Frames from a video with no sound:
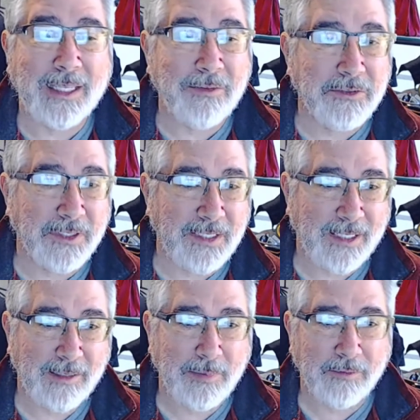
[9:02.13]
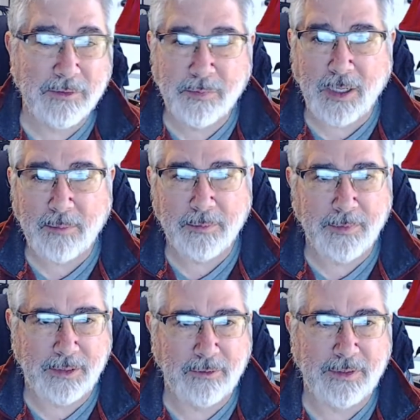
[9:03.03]
like it was a year, but it was
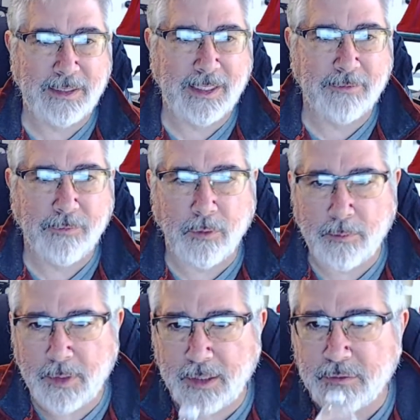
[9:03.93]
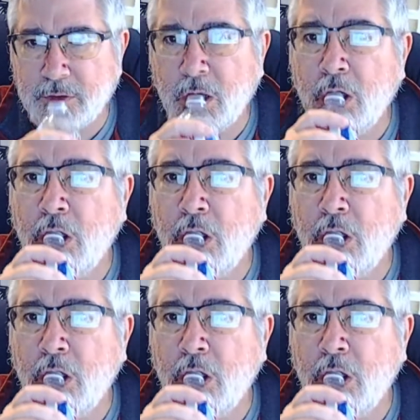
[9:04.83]
probably only like 4 months.